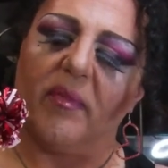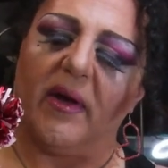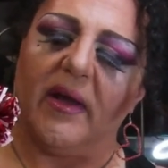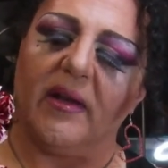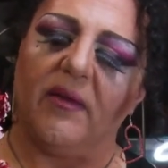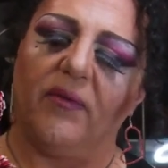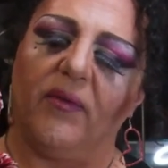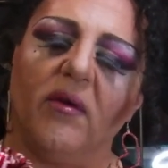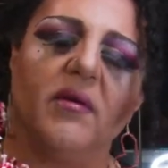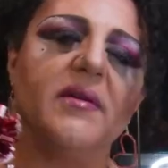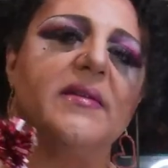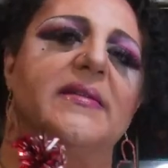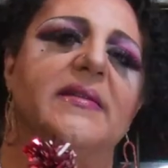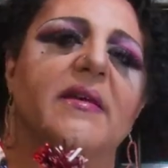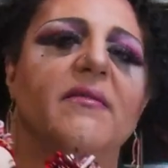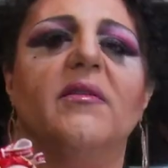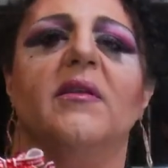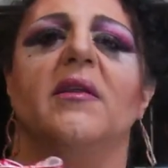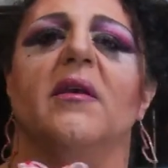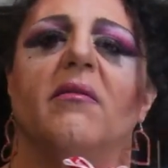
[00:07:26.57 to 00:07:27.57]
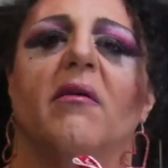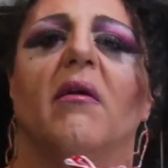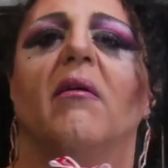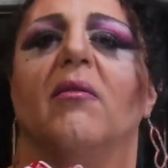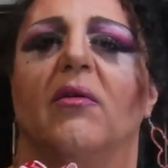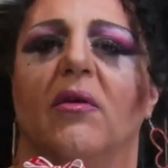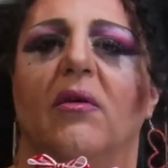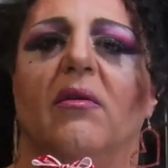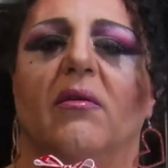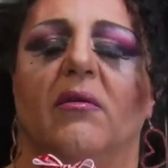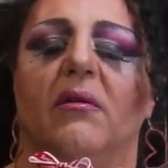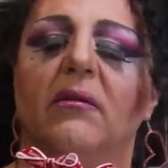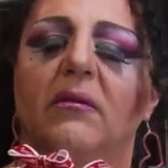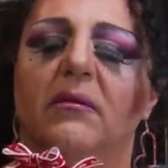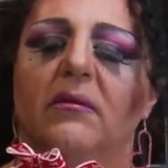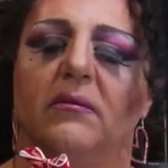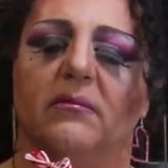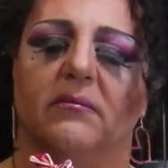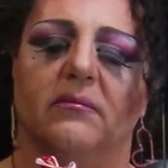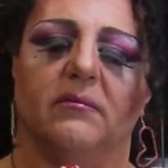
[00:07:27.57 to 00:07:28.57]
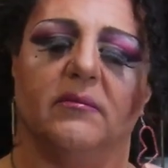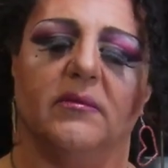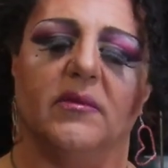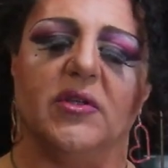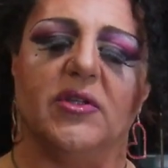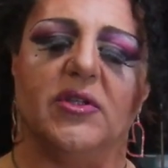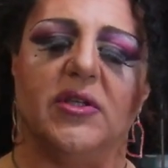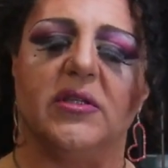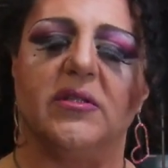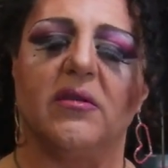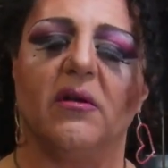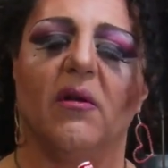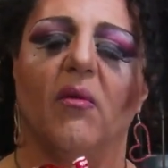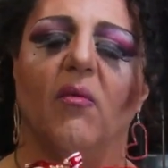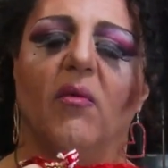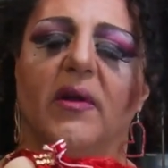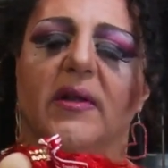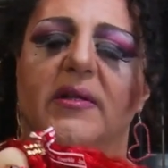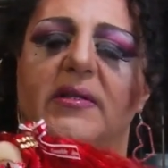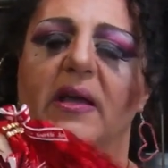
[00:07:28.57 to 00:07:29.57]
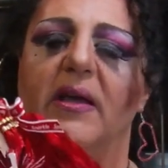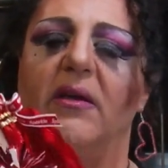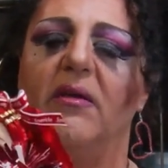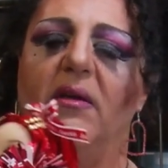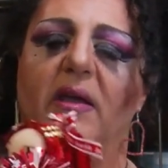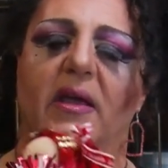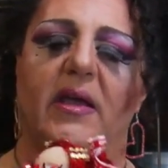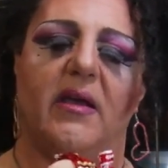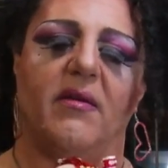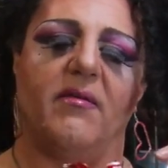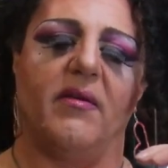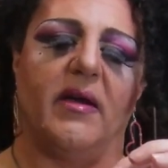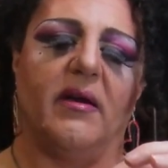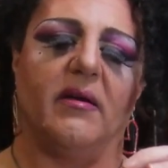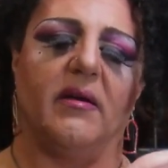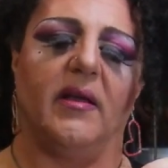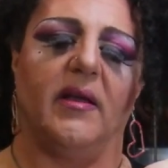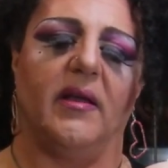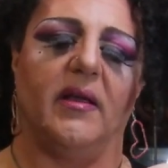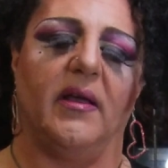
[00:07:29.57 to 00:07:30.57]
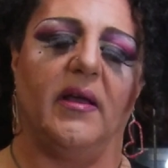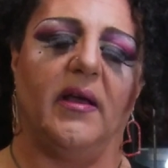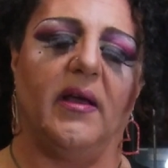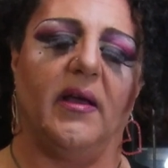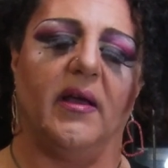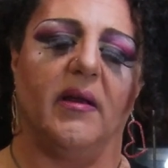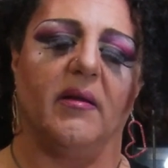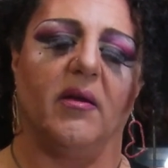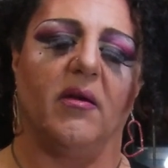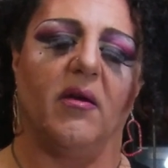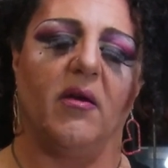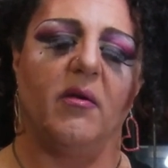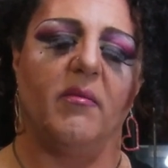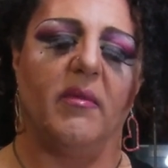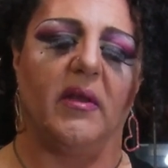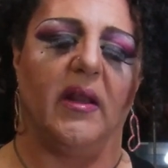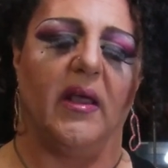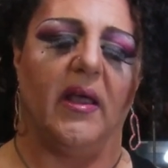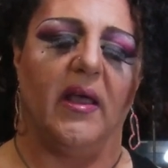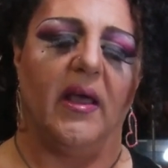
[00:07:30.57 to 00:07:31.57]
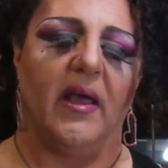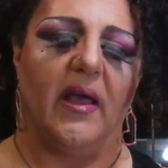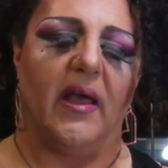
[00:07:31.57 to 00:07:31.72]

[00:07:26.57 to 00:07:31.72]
But if you're a 7-year-old girl, she's going to want to take her hair out and comb it.